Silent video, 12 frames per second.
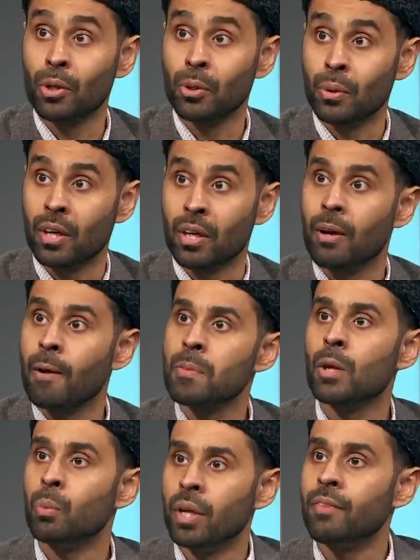the Holy Quran. Yeah.
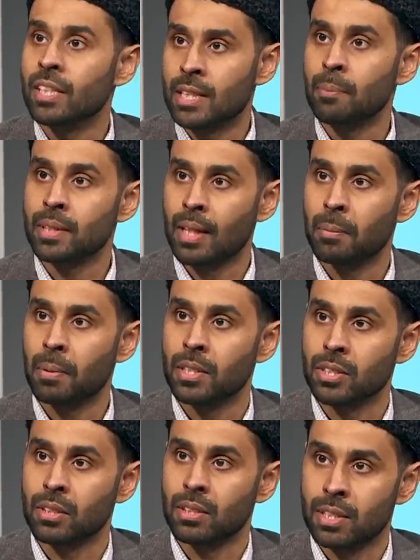We've accepted that
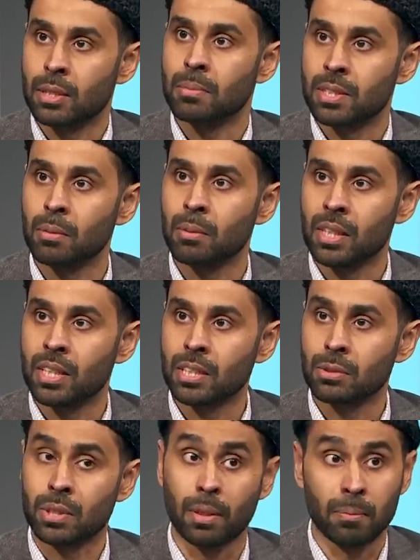person, Hazrat Masih-e-Maud
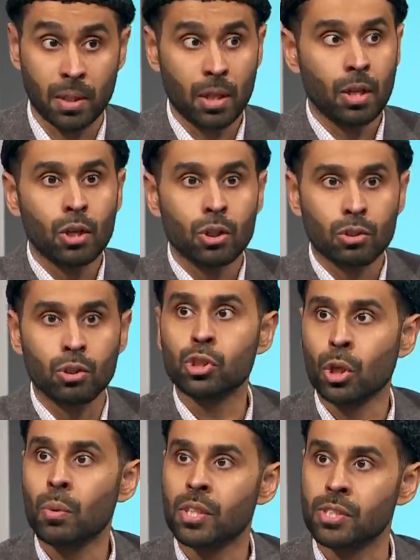Alayhis Salam. You
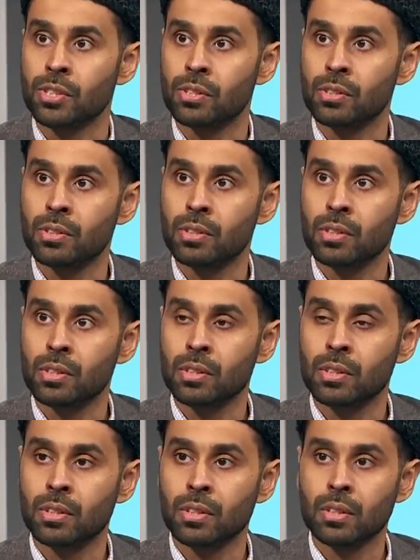show us. One
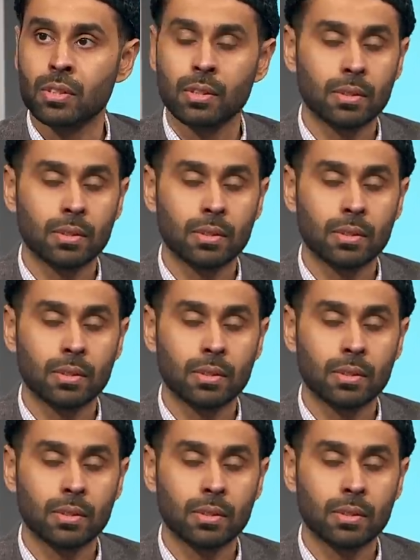thing,